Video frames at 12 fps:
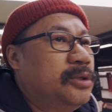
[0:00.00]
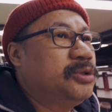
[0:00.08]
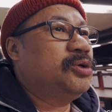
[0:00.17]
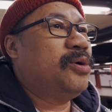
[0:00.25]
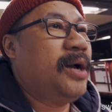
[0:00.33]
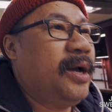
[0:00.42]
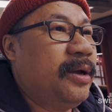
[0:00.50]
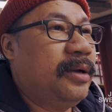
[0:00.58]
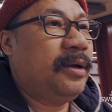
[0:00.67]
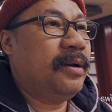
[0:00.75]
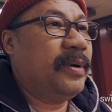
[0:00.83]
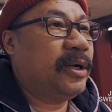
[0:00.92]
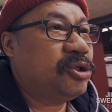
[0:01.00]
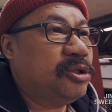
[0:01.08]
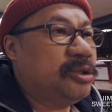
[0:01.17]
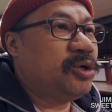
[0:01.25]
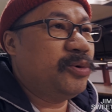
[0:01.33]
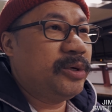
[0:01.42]
so I am
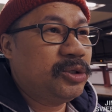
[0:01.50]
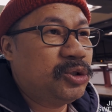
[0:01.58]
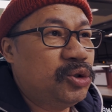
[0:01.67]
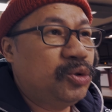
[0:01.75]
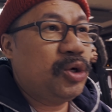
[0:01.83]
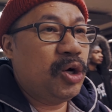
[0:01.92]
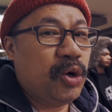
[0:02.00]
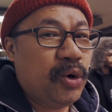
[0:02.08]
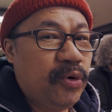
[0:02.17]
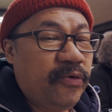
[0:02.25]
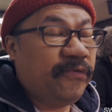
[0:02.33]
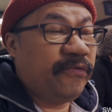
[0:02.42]
actually going to go